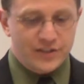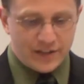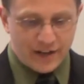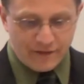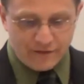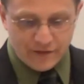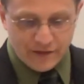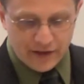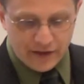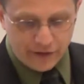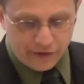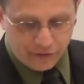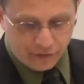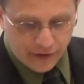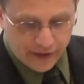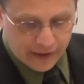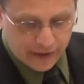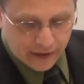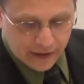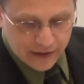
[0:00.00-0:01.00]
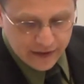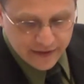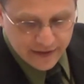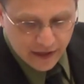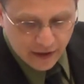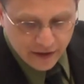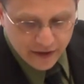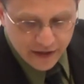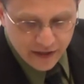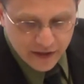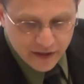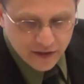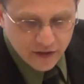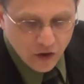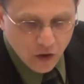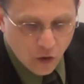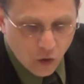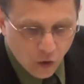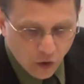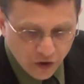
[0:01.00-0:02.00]
73. He's healthy as a
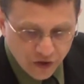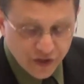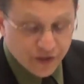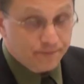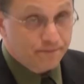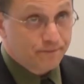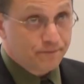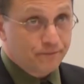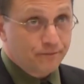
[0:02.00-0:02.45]
horse.